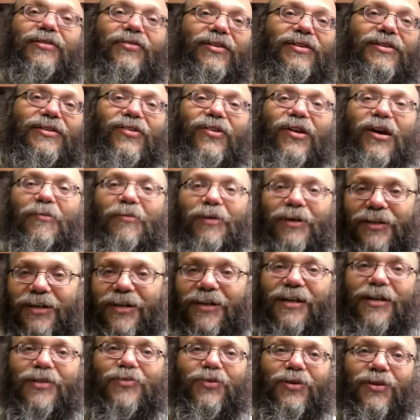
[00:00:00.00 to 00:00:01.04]
a rabbi
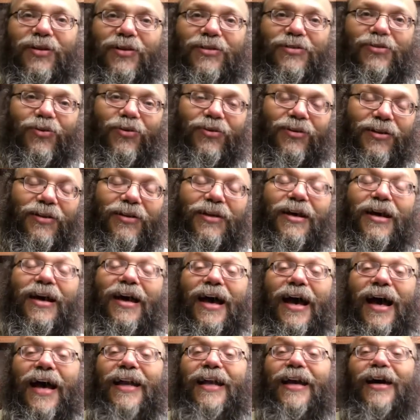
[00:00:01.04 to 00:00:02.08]
that's what he's holding.
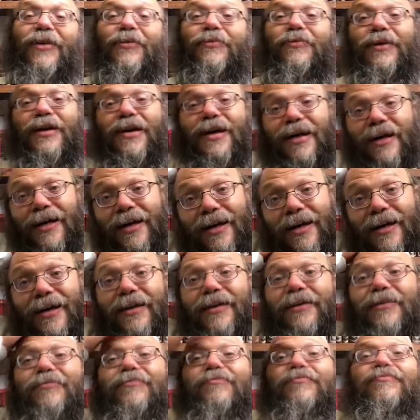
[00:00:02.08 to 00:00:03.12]
Anyhow,
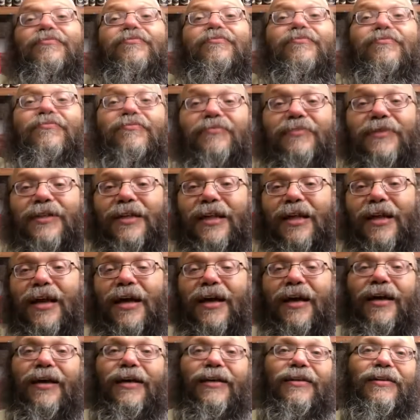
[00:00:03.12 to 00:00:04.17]

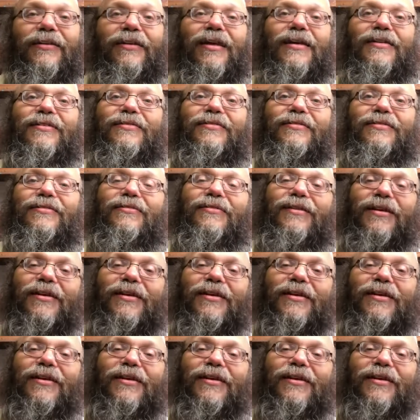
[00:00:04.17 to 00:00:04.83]
that's